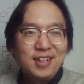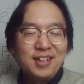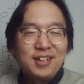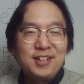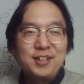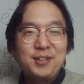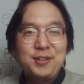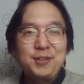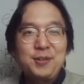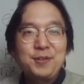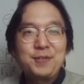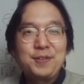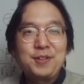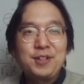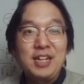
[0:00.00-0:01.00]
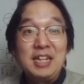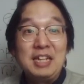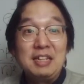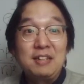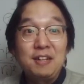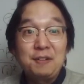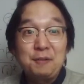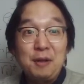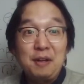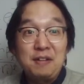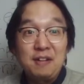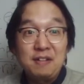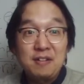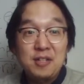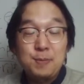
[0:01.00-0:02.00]
of integrating
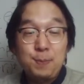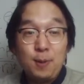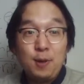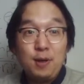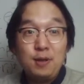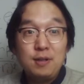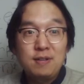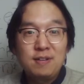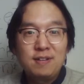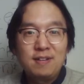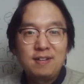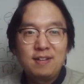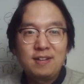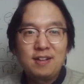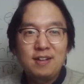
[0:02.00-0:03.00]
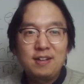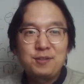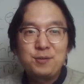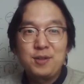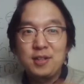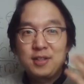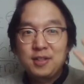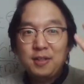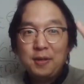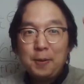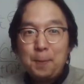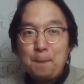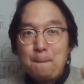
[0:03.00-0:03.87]
this part, okay, to get the